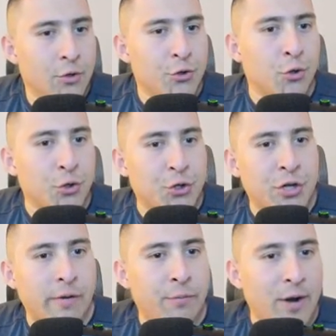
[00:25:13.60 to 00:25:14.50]
Short
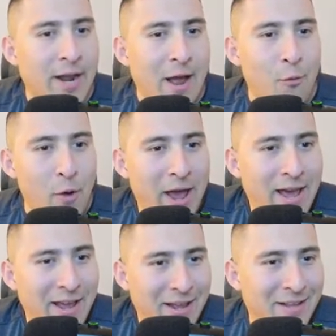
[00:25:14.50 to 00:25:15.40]
SHIB right
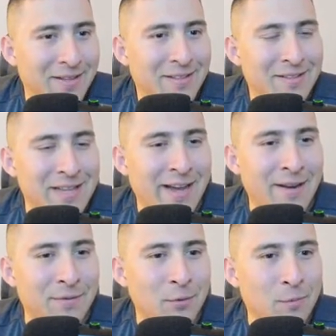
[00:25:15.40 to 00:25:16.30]
away.
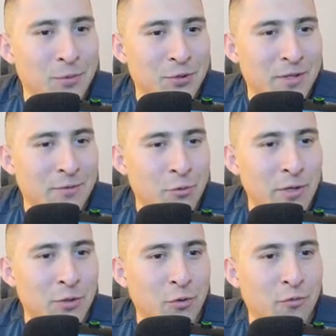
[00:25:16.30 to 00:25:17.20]
2%,
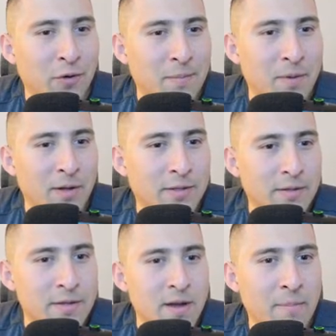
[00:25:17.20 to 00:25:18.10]
22 for the
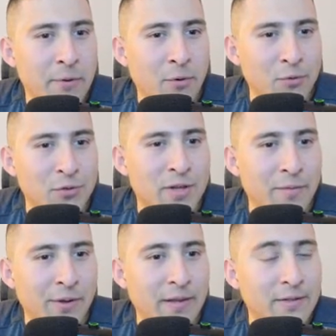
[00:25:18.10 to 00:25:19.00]
month. Dump it or lose
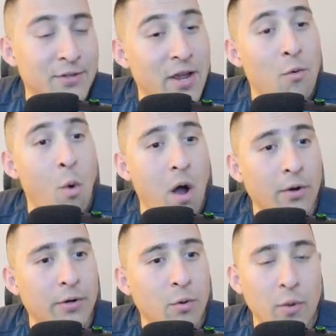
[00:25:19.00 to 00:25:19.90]
everything. Jay
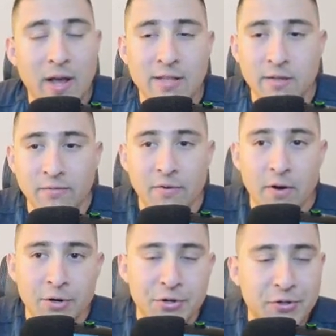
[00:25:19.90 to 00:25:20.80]
Walker. We got some
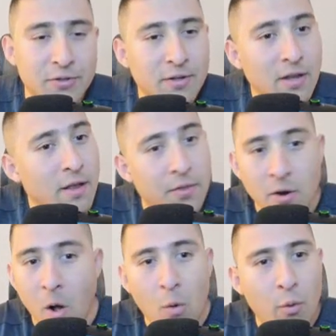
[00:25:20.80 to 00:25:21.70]
footers.
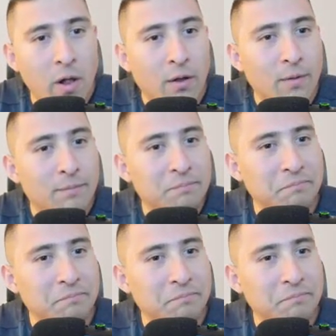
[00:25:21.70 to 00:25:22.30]
They're all welcome.